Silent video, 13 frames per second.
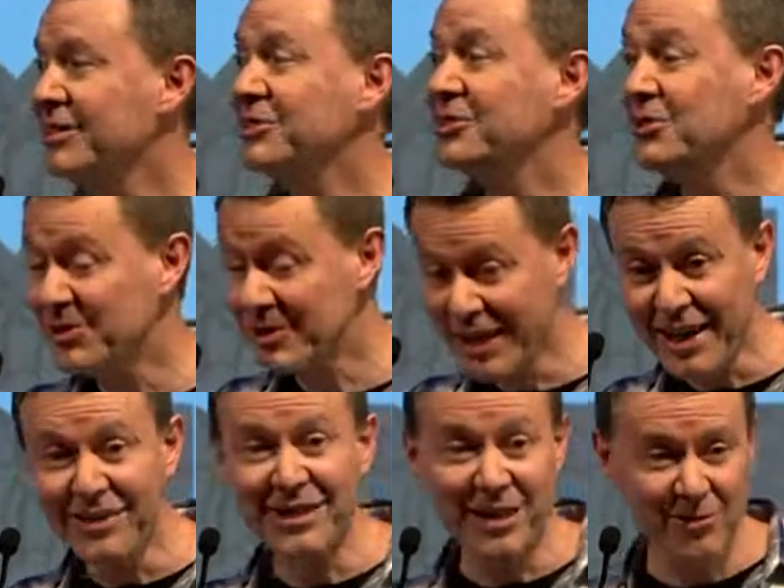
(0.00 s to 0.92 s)
Do you
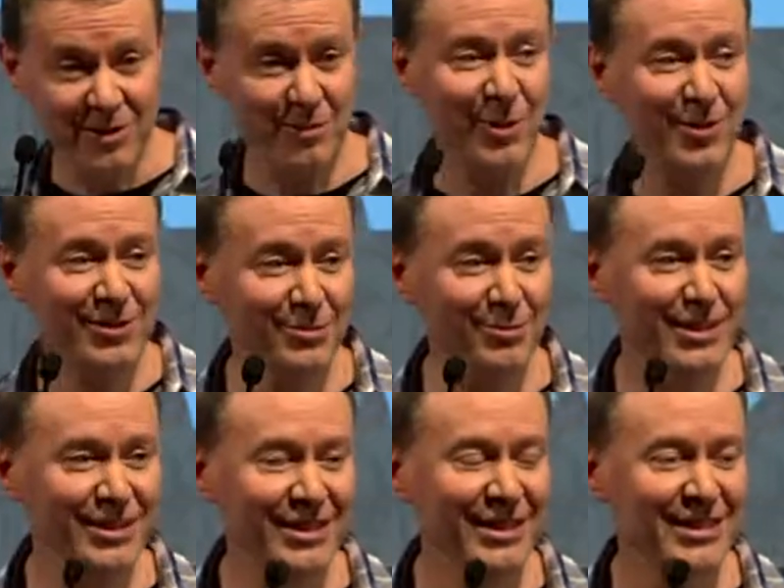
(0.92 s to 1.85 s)
take that
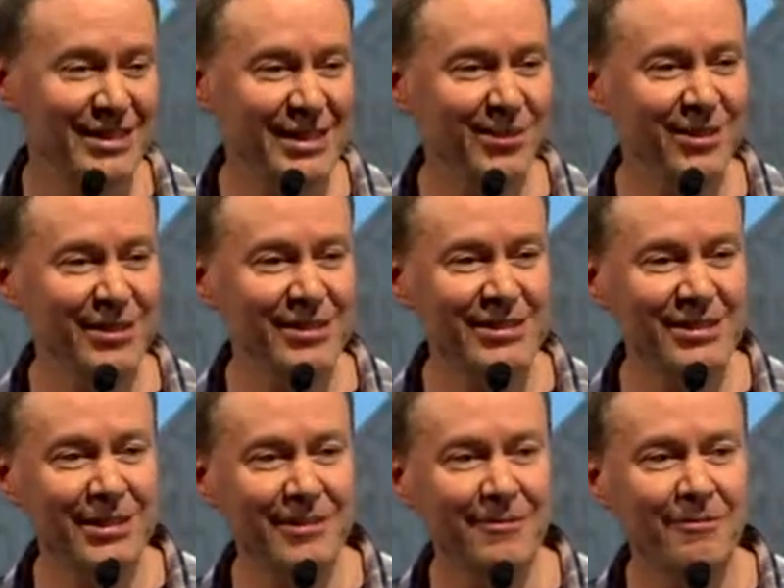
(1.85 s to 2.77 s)
responsibility seriously?